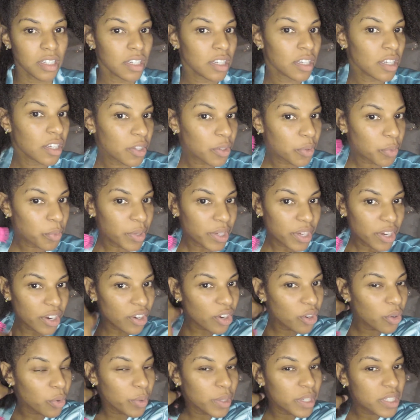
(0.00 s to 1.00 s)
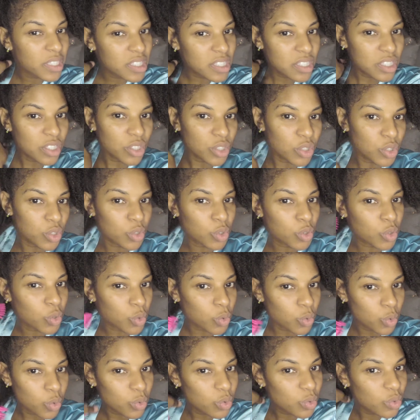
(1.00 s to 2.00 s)
and we are going
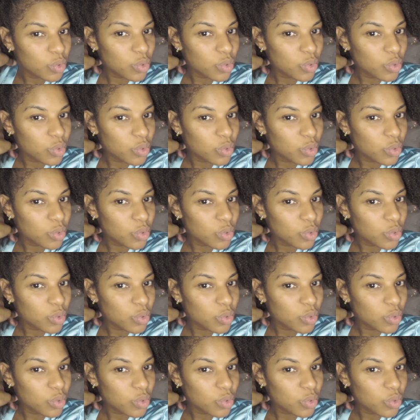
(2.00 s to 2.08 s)
to.